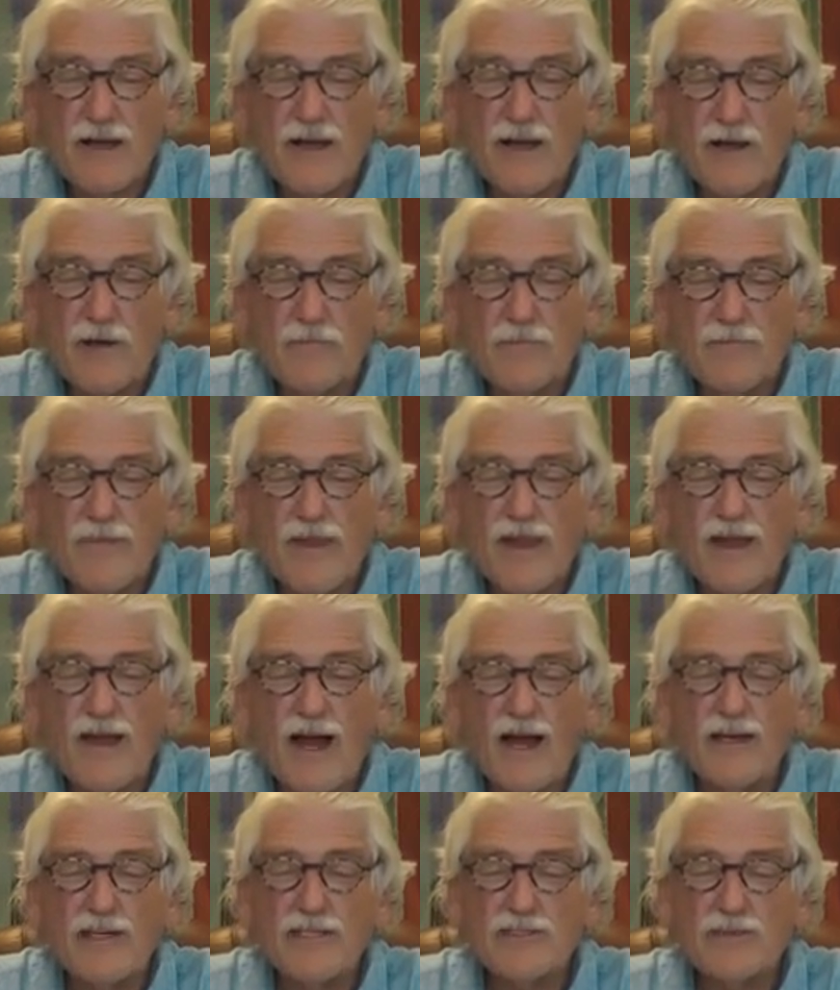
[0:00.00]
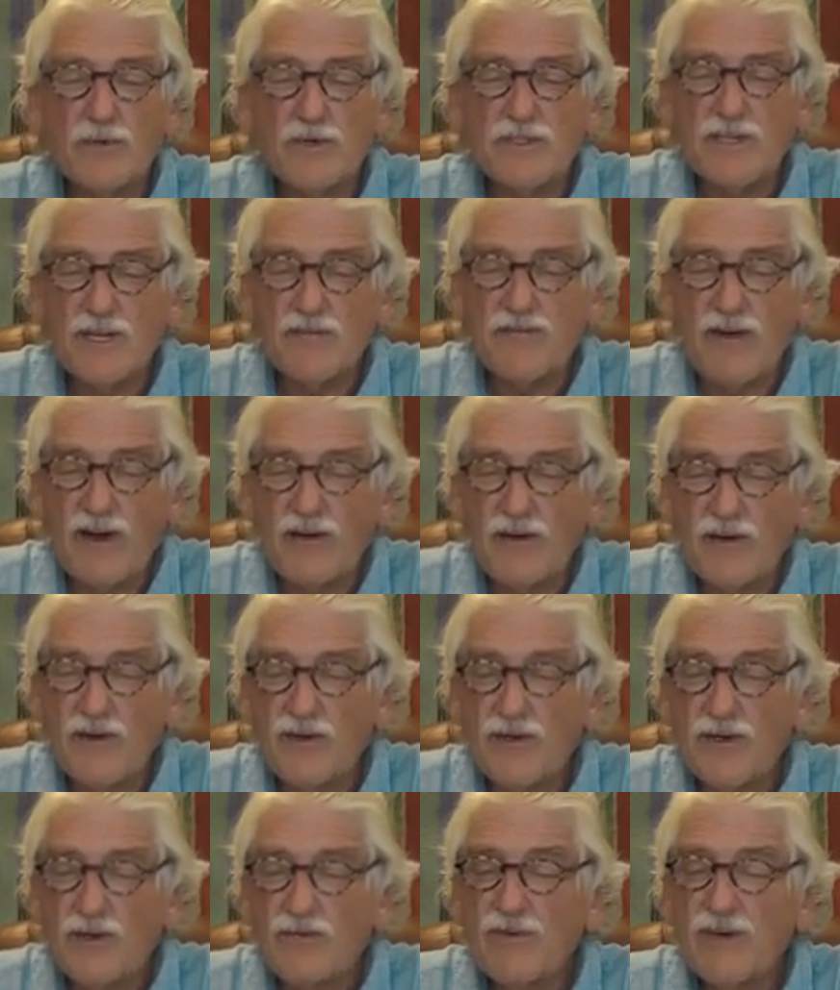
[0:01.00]
I just recently found your
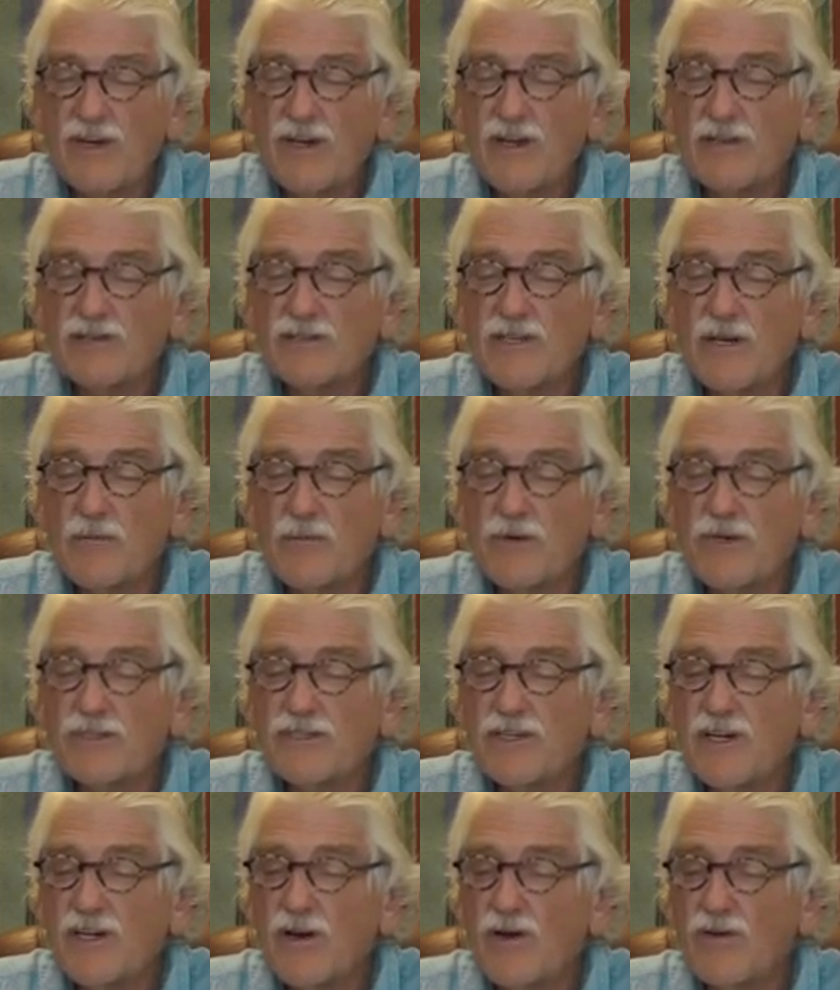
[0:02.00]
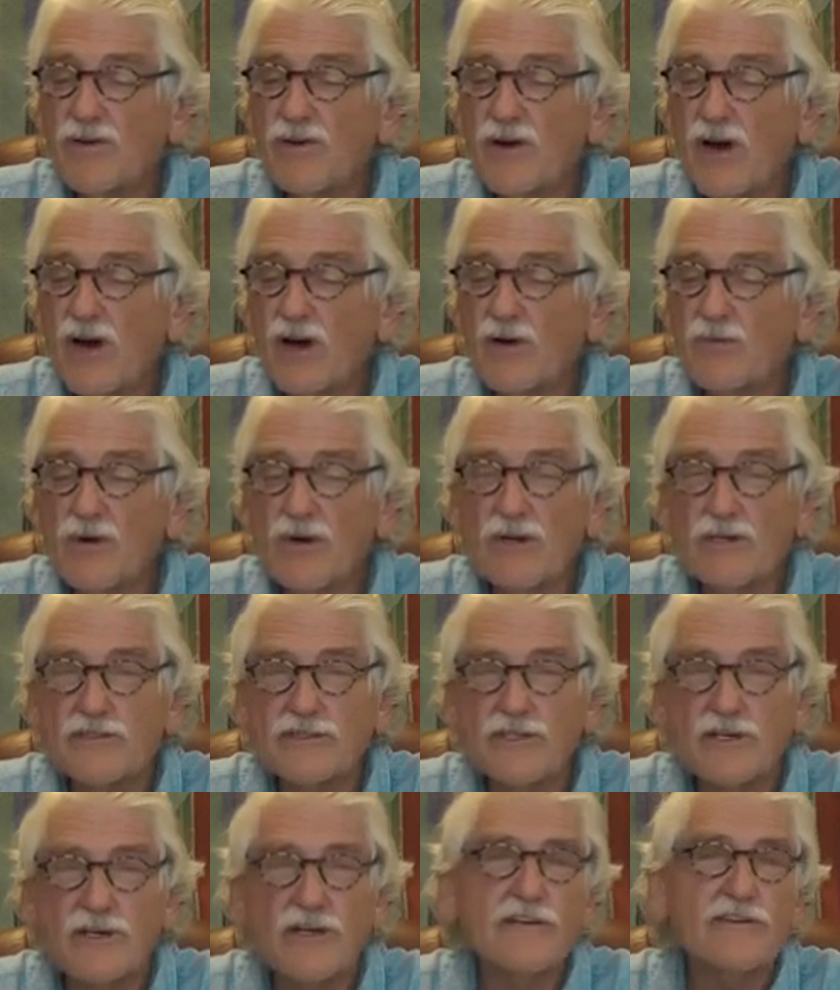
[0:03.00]
YouTube videos and appreciate all your hard work and
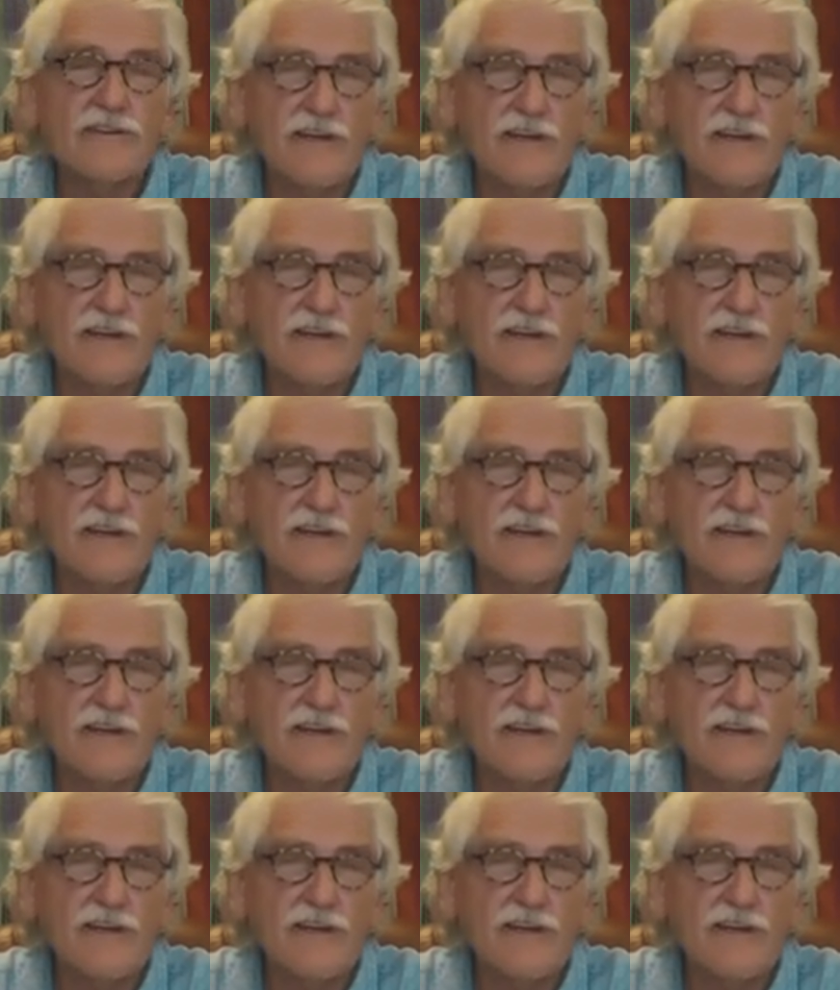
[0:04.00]
sharing.